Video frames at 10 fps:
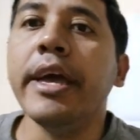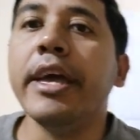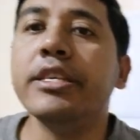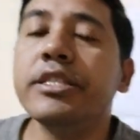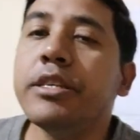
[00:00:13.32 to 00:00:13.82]

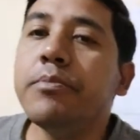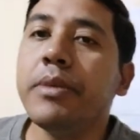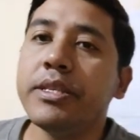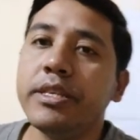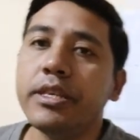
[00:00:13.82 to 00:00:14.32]
Acid,
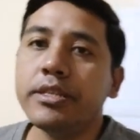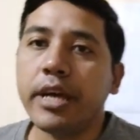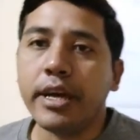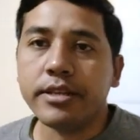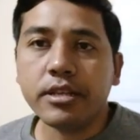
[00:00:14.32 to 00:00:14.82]
bases
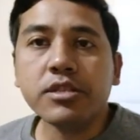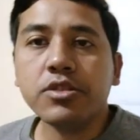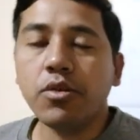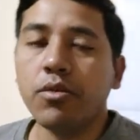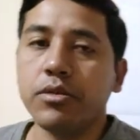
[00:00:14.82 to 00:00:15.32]
and
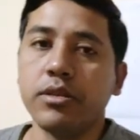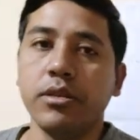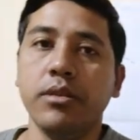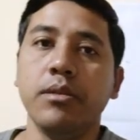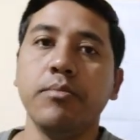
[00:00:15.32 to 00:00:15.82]
salt.
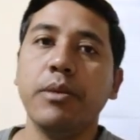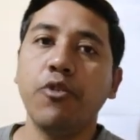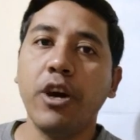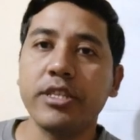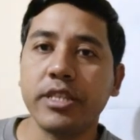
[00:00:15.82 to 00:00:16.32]

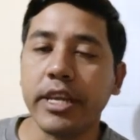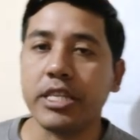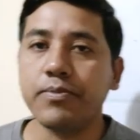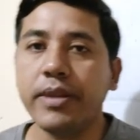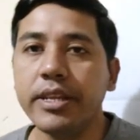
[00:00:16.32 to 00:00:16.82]
Before I start
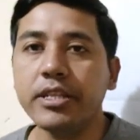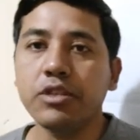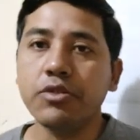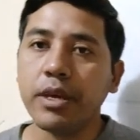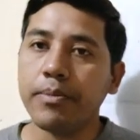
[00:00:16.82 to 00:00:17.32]
explaining the
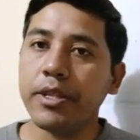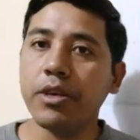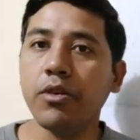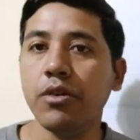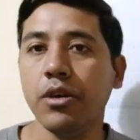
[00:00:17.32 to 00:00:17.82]
today
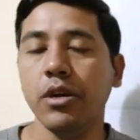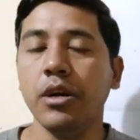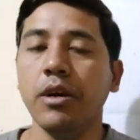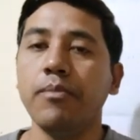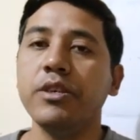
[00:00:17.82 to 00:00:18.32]
video,
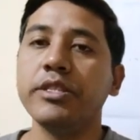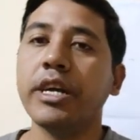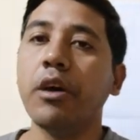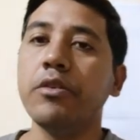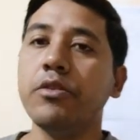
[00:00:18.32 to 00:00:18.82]
please
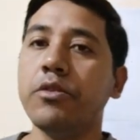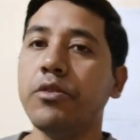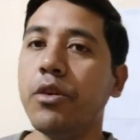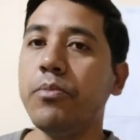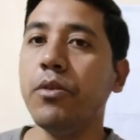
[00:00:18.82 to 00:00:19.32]
take out your
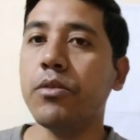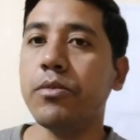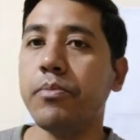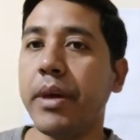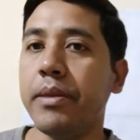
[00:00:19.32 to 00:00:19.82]

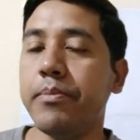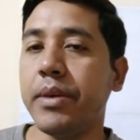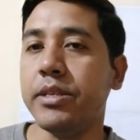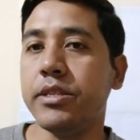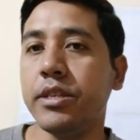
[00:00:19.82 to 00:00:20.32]
notebook, pen,
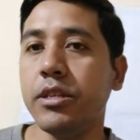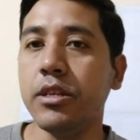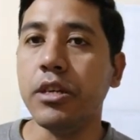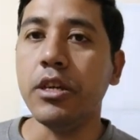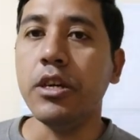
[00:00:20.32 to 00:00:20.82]
pencil
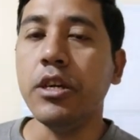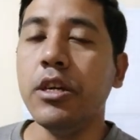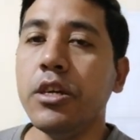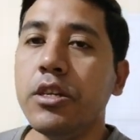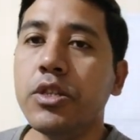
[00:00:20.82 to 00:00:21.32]

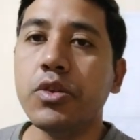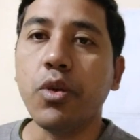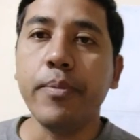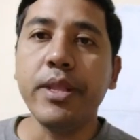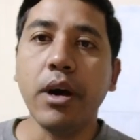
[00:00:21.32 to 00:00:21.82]
to
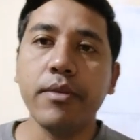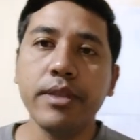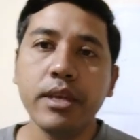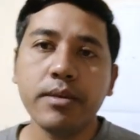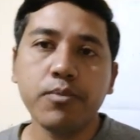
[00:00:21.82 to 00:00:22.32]
copy down
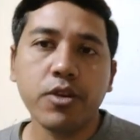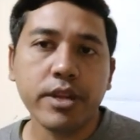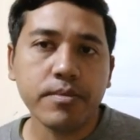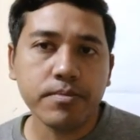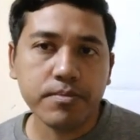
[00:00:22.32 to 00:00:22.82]
the
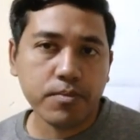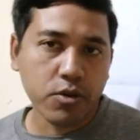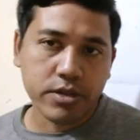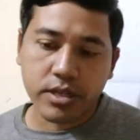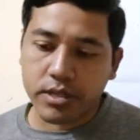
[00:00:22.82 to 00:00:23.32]
important
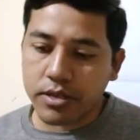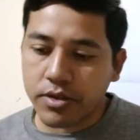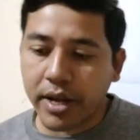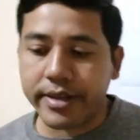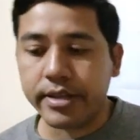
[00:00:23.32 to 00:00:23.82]
portions,
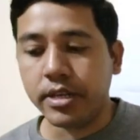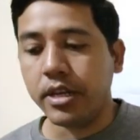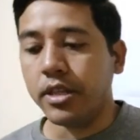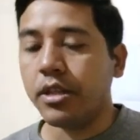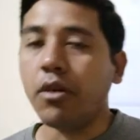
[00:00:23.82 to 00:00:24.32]
right?
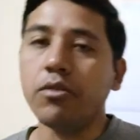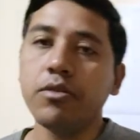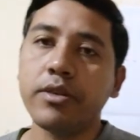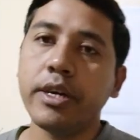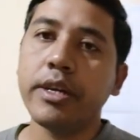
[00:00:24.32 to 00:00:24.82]
Now
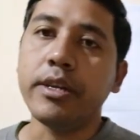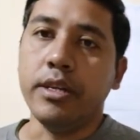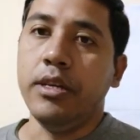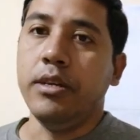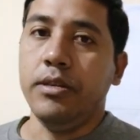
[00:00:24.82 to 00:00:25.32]
look here
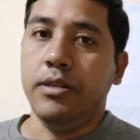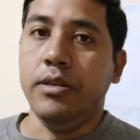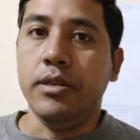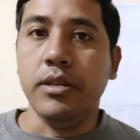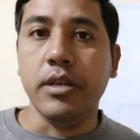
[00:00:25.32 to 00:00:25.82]

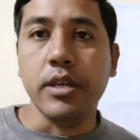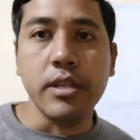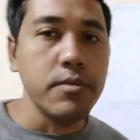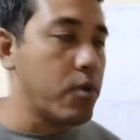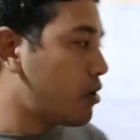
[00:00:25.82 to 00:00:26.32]

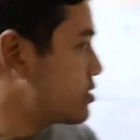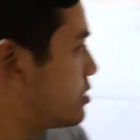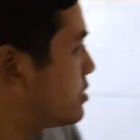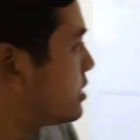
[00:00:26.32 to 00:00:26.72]
in the board.